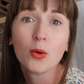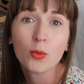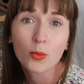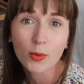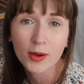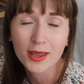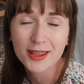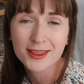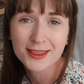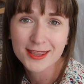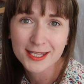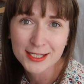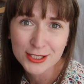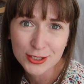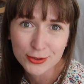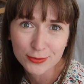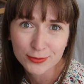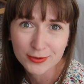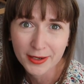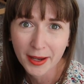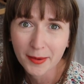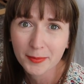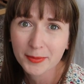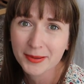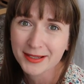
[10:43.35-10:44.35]
with the
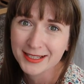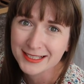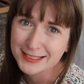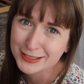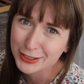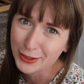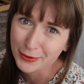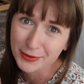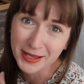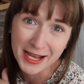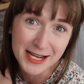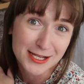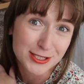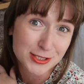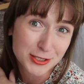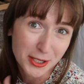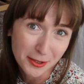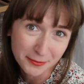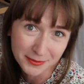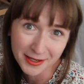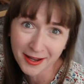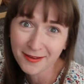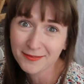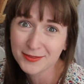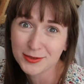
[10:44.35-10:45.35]
new nappies so they
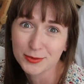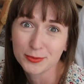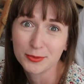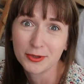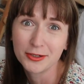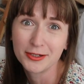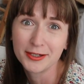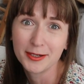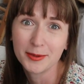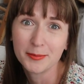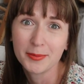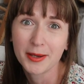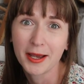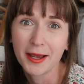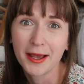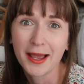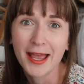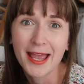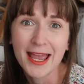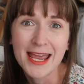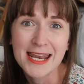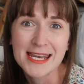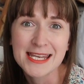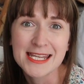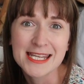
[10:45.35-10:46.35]
don't have to worry
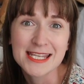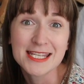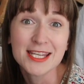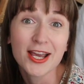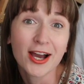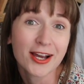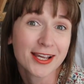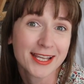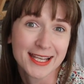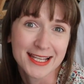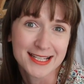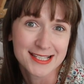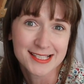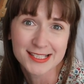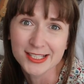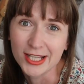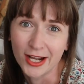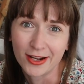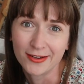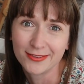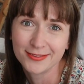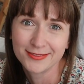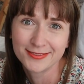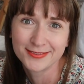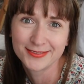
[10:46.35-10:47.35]
about any yucky
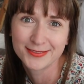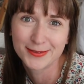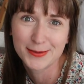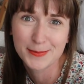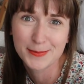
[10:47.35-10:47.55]
stuff.